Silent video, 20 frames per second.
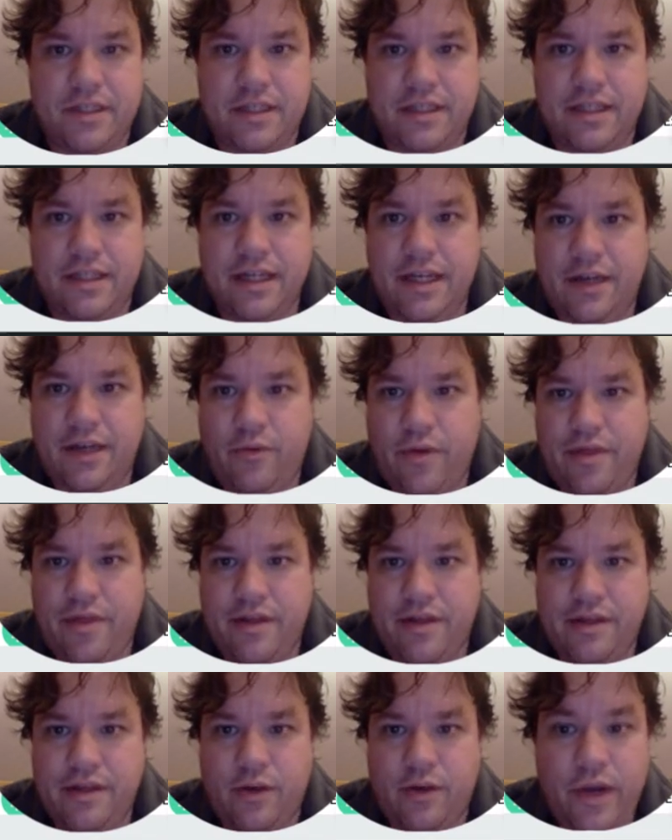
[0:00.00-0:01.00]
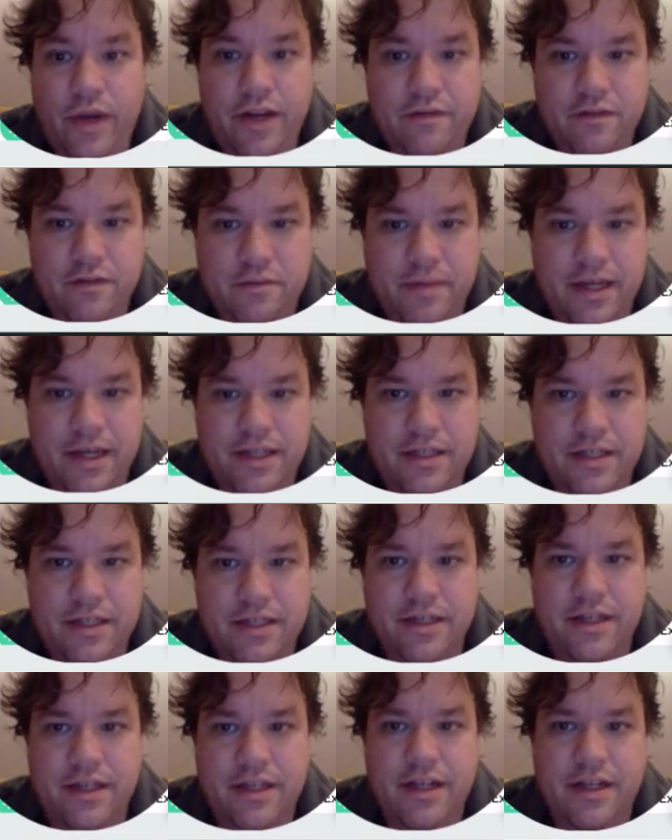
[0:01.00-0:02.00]
dealing with the queen of spades,
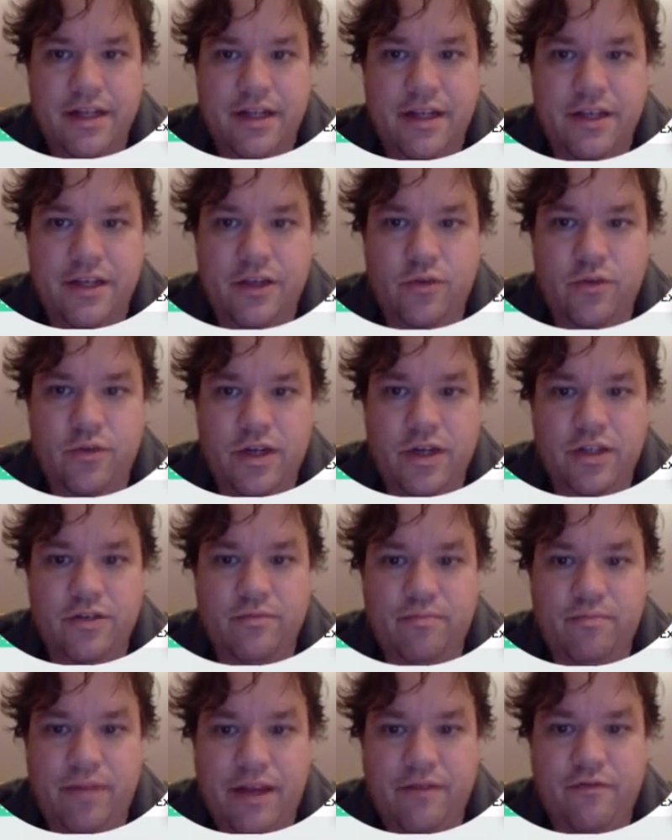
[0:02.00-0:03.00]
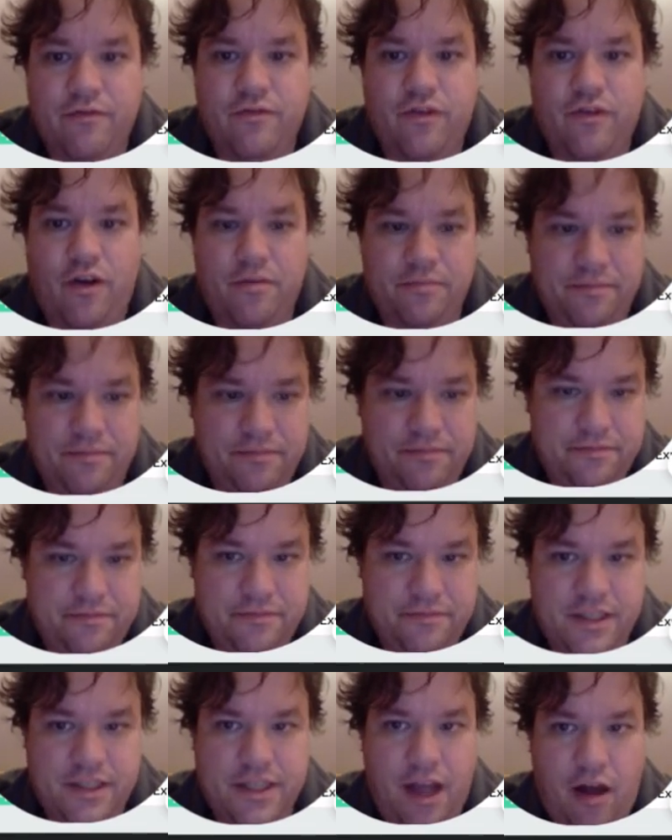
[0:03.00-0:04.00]
you want to play from
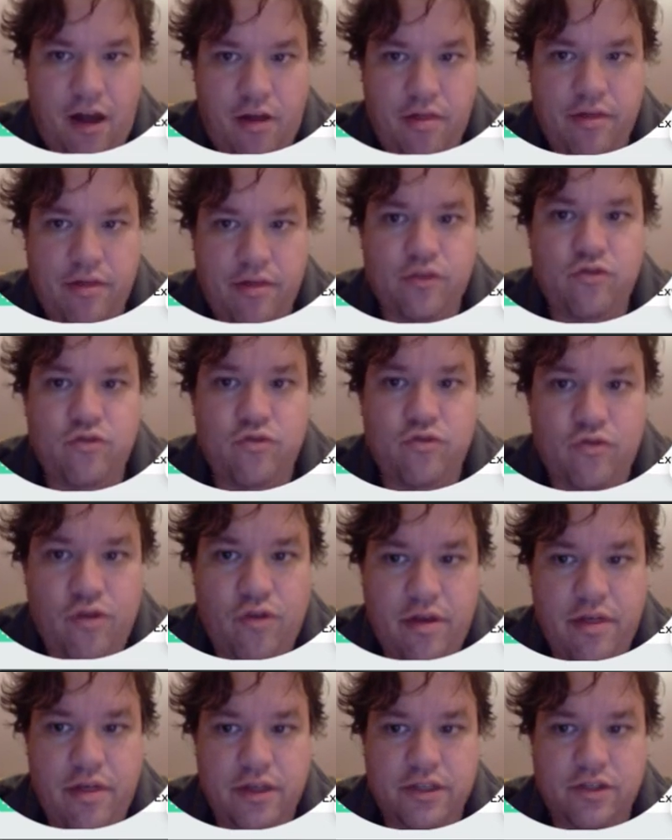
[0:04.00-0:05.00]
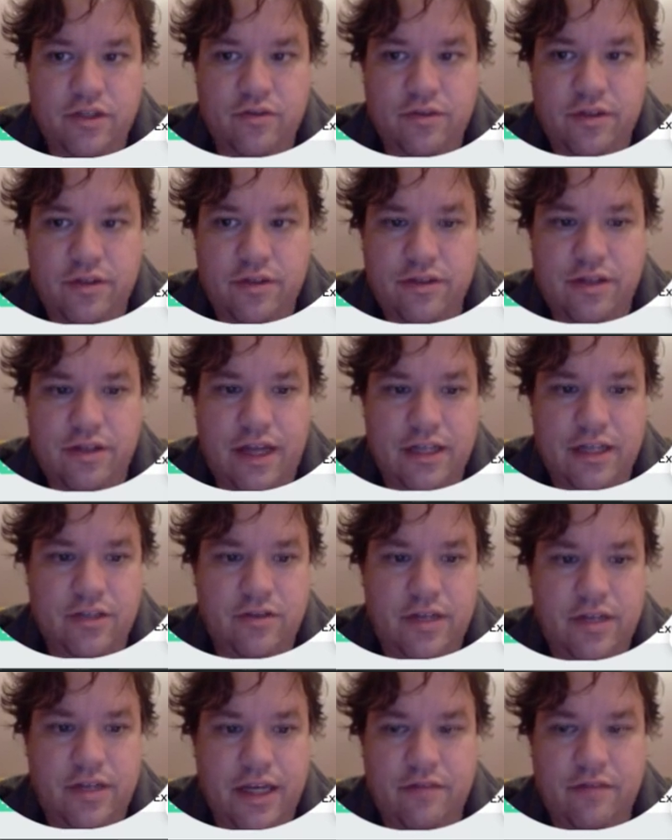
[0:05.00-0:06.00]
south to north, so as to
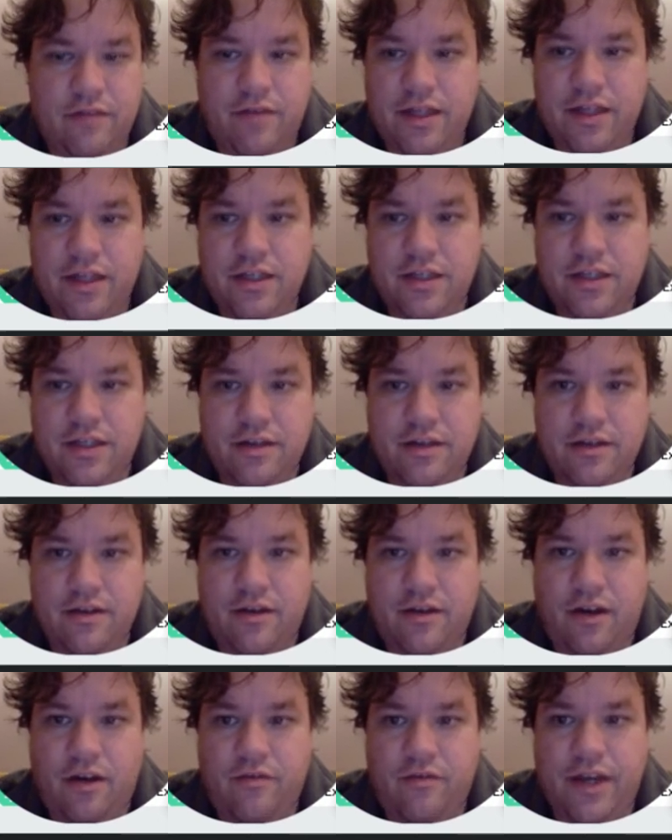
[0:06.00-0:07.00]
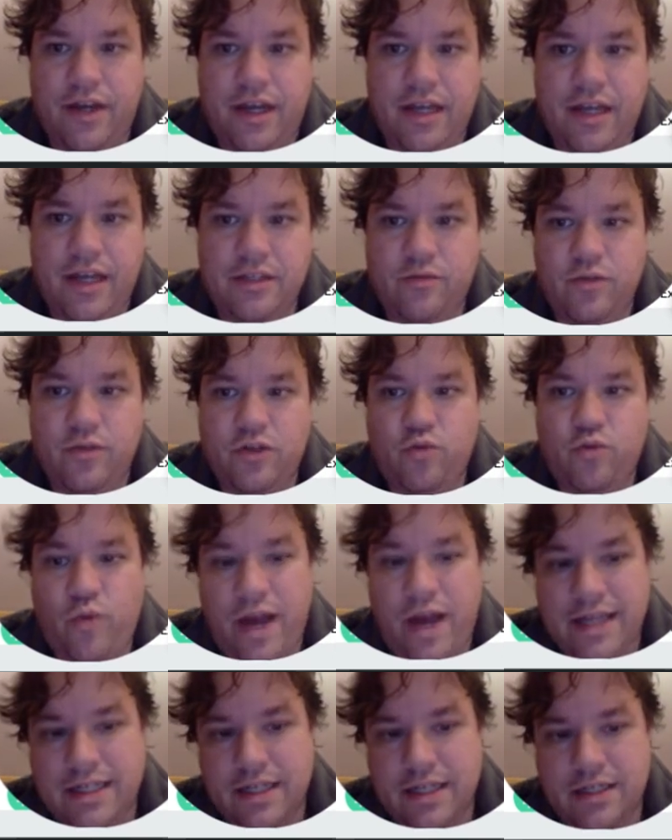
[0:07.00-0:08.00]
take advantage of the case in which
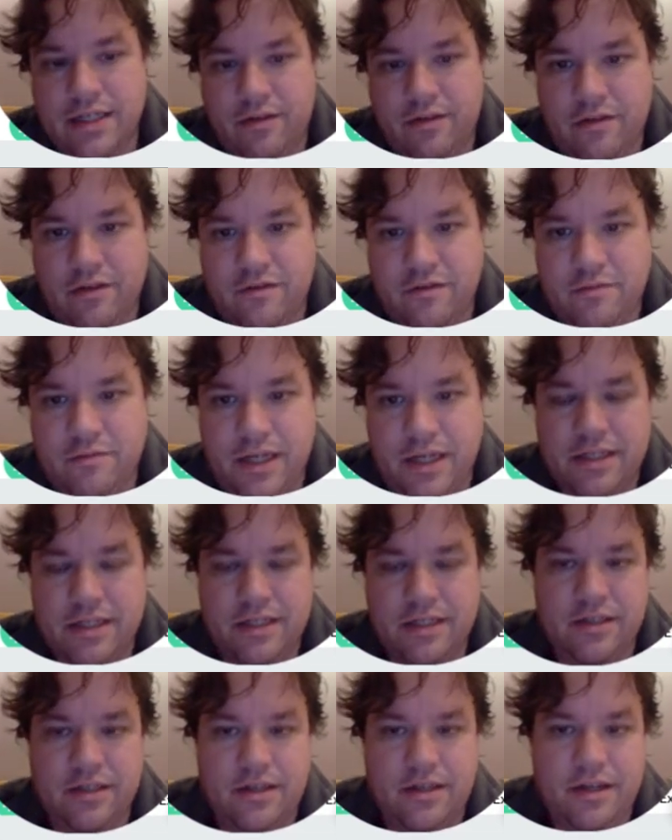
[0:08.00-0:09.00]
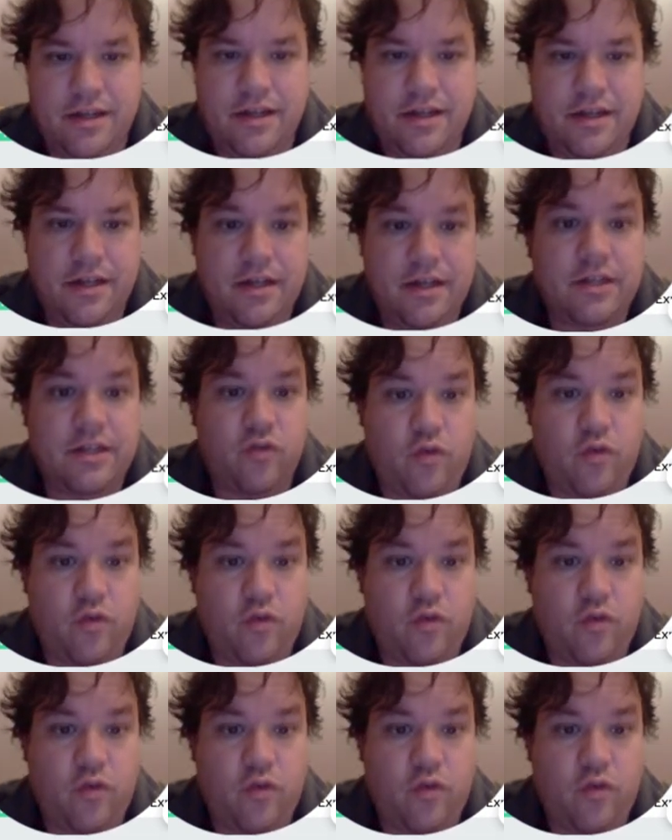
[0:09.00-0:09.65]
West has the queen of spades. So